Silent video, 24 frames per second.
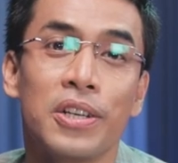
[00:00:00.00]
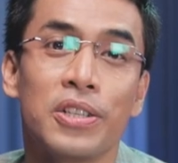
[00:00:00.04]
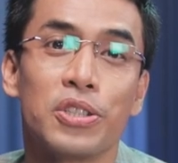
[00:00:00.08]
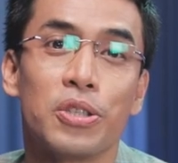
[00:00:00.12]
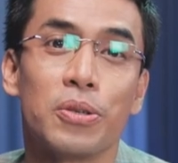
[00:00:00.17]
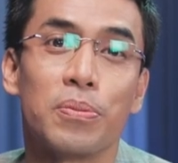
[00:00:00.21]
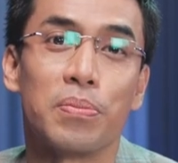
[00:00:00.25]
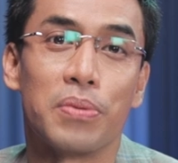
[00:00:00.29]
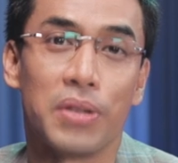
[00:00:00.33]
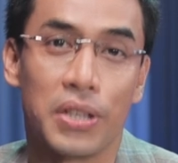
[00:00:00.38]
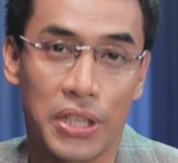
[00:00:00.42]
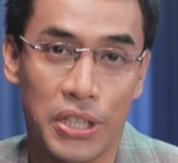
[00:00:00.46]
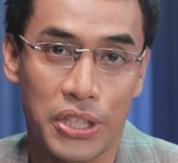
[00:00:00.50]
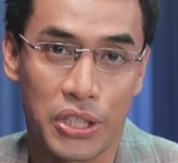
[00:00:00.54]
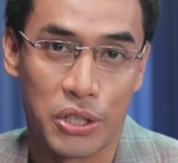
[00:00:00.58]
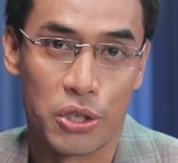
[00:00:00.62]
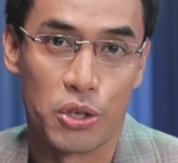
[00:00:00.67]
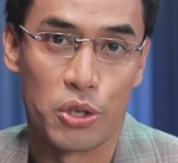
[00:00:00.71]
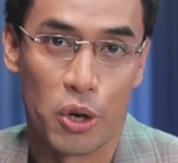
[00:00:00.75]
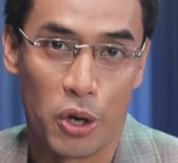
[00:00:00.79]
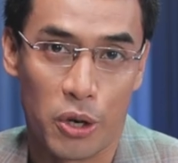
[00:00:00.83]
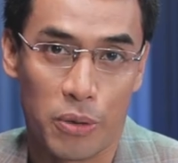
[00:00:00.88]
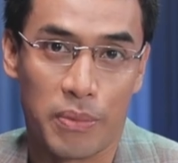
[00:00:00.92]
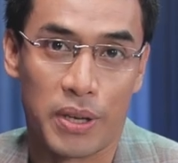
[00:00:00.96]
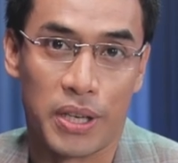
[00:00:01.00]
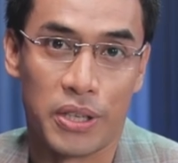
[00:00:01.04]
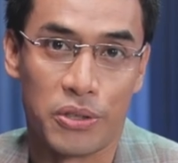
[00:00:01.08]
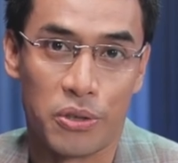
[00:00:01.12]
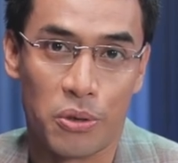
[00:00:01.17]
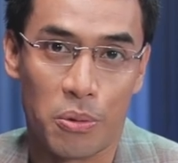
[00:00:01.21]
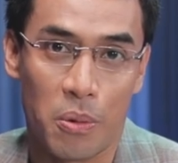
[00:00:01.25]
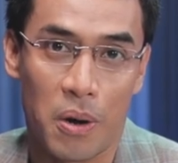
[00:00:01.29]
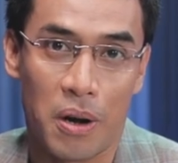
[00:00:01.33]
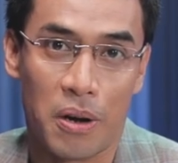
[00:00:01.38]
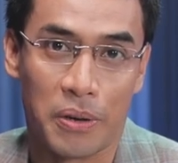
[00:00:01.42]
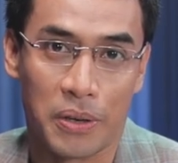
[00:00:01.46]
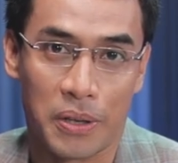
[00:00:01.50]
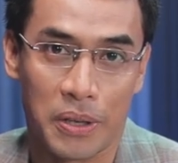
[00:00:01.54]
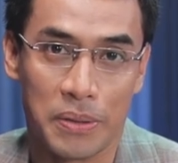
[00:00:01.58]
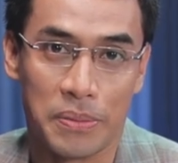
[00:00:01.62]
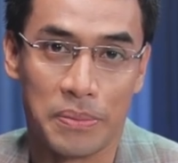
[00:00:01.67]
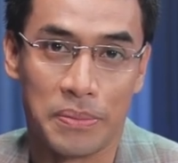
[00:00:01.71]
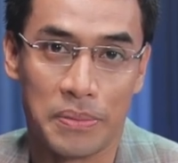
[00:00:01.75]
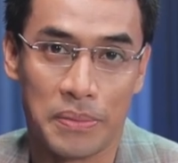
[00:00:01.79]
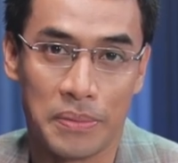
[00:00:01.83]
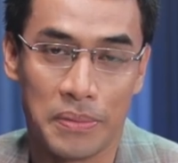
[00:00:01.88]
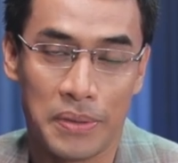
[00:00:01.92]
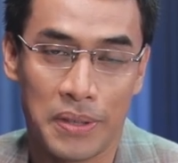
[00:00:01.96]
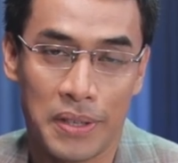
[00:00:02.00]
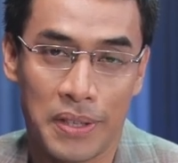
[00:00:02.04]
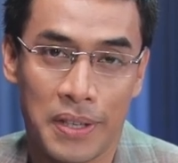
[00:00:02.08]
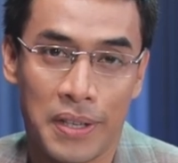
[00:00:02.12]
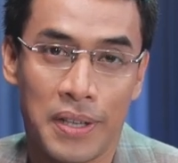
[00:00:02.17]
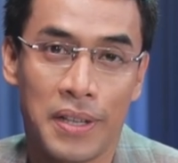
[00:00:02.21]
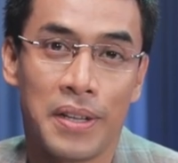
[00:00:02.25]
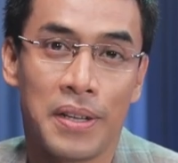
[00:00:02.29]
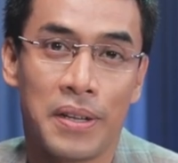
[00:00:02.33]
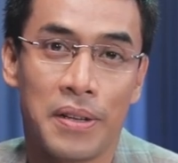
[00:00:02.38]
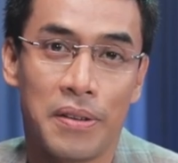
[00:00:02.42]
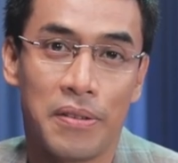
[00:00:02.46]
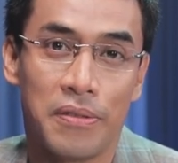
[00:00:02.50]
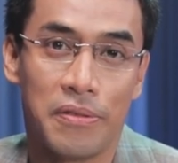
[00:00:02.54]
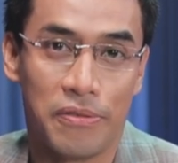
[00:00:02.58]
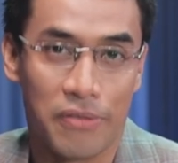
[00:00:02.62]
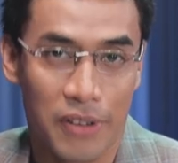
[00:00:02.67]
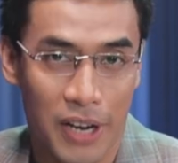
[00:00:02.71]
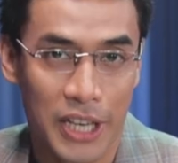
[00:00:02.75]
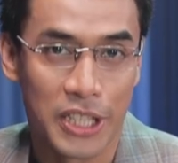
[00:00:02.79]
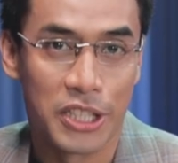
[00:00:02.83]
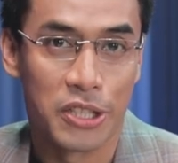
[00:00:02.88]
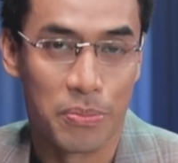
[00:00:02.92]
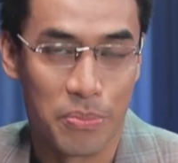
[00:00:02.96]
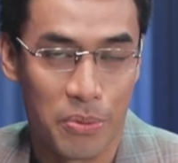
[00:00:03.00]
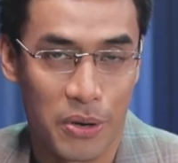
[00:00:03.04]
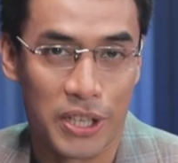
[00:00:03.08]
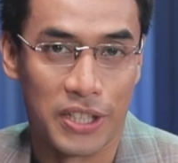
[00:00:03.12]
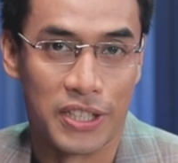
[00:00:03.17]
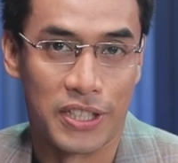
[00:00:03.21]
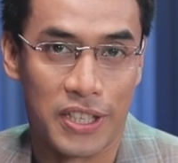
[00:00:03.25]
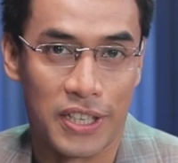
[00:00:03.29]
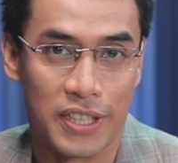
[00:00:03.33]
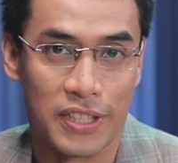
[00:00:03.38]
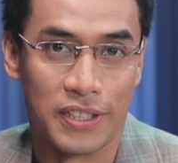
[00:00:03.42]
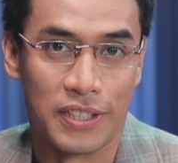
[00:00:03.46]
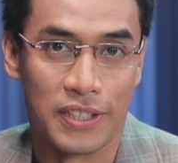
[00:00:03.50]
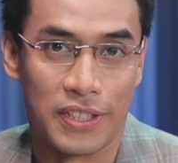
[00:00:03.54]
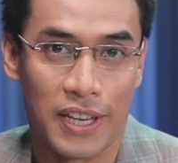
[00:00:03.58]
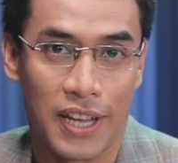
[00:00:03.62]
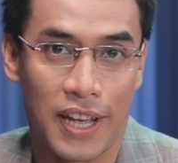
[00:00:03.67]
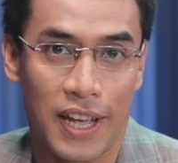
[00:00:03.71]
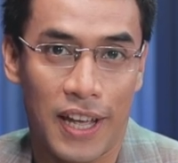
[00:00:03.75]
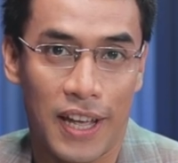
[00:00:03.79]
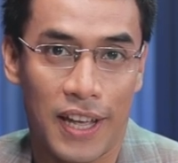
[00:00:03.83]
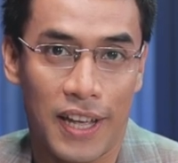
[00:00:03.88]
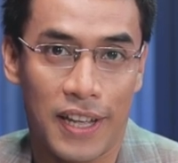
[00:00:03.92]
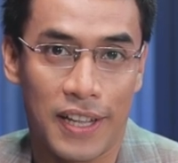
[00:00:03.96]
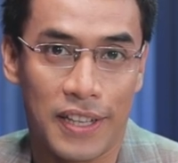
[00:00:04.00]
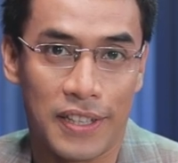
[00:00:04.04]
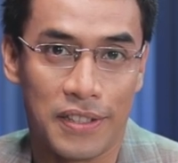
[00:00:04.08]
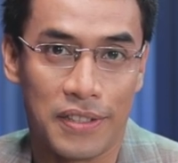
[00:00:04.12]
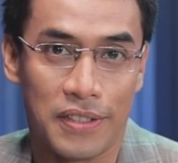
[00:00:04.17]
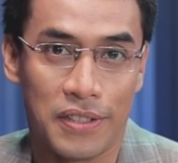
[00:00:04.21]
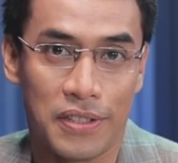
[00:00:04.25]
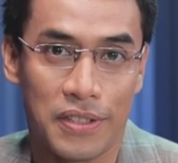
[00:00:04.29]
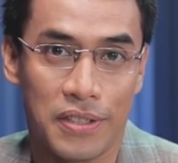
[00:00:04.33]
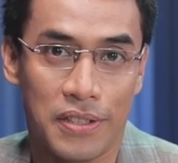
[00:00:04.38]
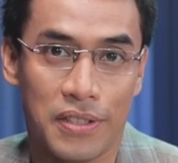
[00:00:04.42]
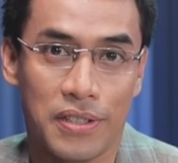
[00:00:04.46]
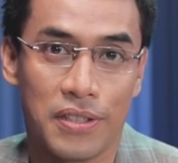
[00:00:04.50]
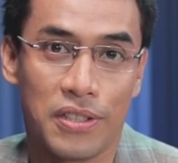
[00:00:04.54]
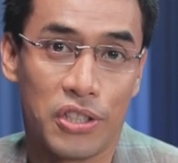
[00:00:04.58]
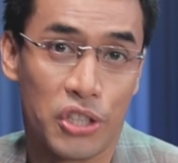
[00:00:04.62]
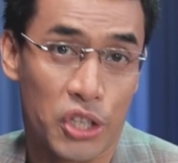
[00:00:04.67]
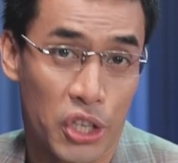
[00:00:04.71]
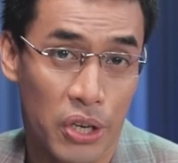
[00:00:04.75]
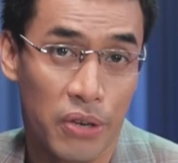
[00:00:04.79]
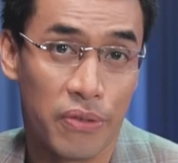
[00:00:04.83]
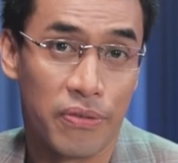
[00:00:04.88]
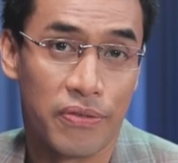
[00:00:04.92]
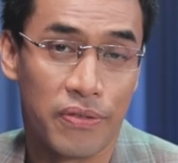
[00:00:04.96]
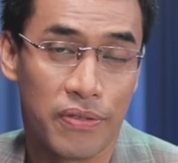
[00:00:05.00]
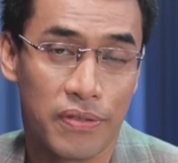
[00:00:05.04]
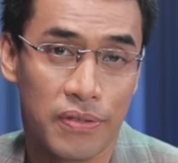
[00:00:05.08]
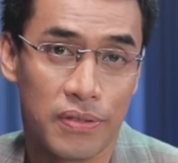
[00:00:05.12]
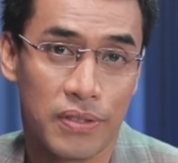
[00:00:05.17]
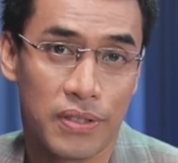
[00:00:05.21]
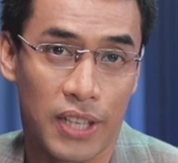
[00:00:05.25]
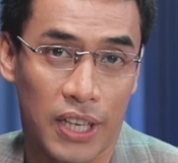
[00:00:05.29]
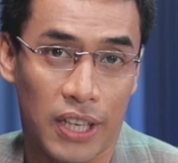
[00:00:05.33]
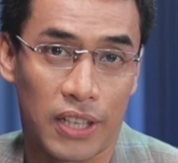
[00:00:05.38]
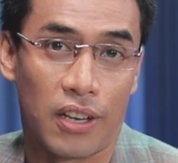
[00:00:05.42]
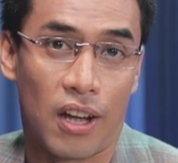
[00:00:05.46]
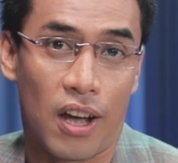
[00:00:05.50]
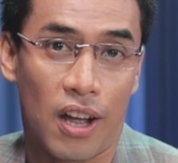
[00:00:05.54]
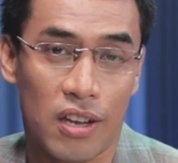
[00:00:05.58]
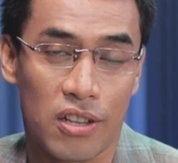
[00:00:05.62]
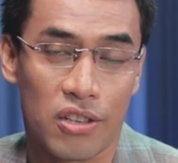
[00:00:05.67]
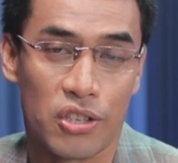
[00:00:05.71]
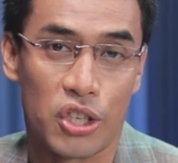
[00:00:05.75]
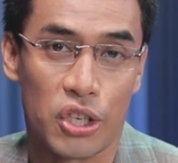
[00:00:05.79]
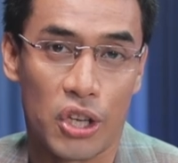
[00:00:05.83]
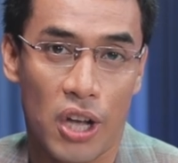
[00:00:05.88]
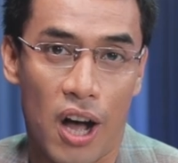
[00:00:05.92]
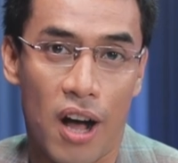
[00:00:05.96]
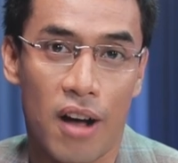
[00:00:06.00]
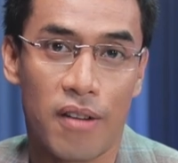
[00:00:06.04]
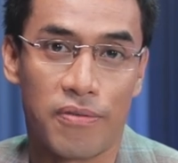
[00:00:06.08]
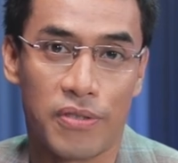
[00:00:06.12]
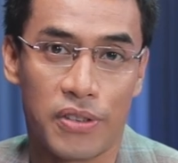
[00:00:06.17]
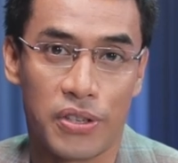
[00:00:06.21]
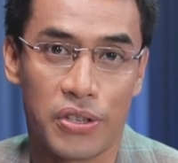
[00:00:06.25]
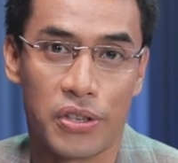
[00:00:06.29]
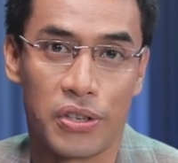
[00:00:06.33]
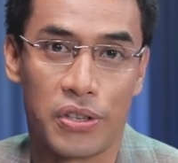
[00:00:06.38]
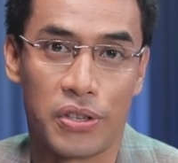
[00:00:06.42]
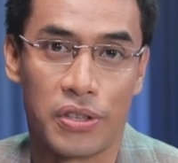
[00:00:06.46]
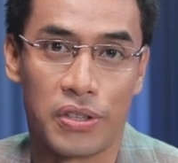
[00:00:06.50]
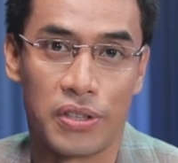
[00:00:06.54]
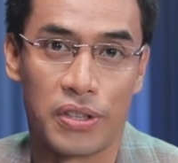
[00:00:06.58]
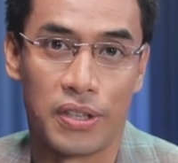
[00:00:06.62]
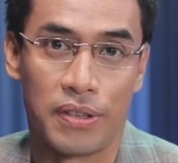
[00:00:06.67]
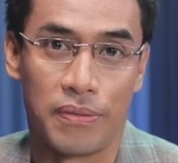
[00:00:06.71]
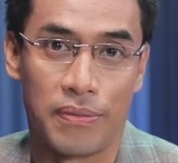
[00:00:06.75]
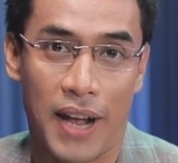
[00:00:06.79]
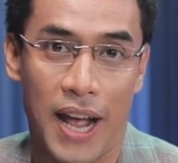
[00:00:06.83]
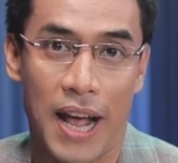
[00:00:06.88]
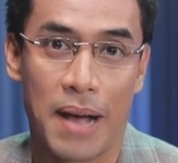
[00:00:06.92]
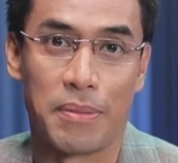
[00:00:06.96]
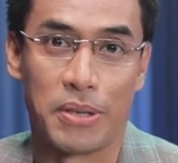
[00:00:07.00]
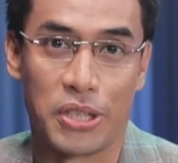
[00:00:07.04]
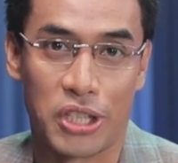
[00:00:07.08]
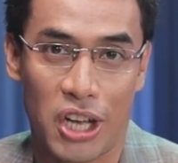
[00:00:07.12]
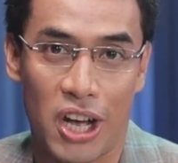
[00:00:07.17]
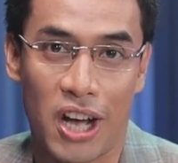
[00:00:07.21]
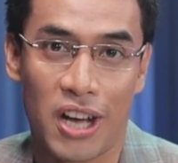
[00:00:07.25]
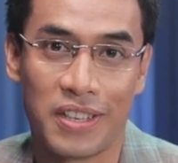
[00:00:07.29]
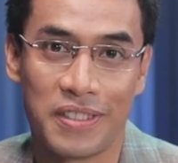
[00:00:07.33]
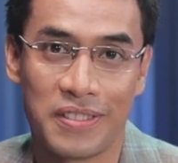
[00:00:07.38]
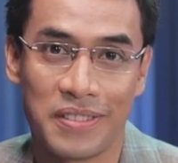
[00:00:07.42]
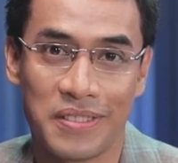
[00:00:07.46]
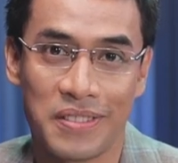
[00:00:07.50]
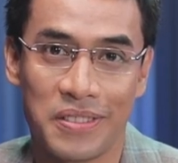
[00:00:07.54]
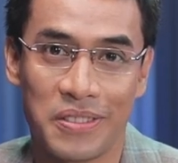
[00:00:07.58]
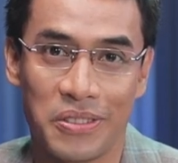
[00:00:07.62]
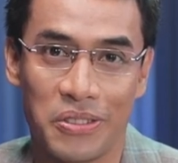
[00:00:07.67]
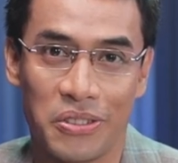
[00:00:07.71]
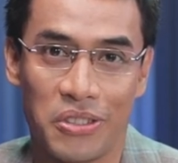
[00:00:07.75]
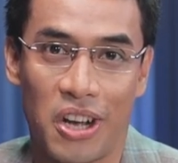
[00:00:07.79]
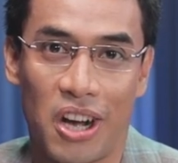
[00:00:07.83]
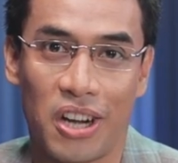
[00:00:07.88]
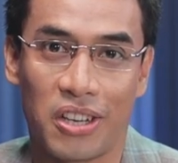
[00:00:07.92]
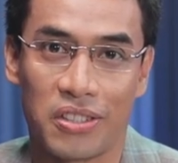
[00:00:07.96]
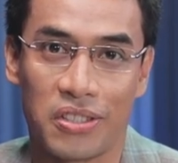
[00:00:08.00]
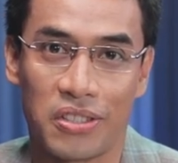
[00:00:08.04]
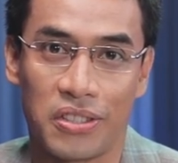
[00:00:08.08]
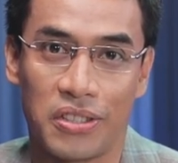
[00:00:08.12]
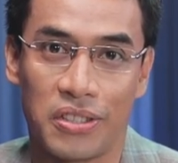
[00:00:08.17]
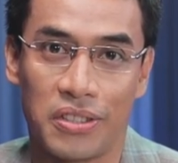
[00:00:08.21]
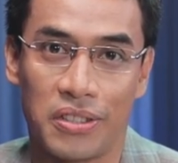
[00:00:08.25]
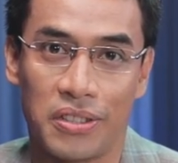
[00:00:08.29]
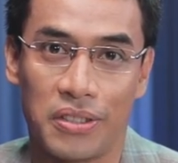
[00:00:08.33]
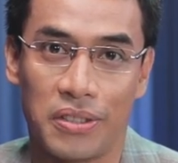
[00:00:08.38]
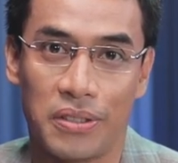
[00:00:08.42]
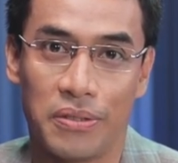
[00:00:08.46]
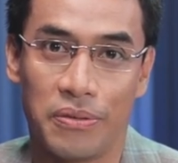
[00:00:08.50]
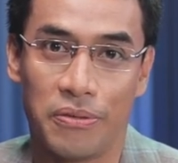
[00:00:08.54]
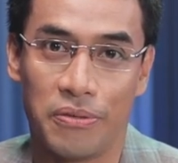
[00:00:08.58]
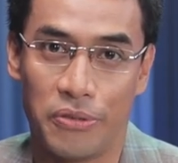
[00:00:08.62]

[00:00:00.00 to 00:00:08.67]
So please join me to welcome Vice President and Chief Technology Officer of Amazon, Dr.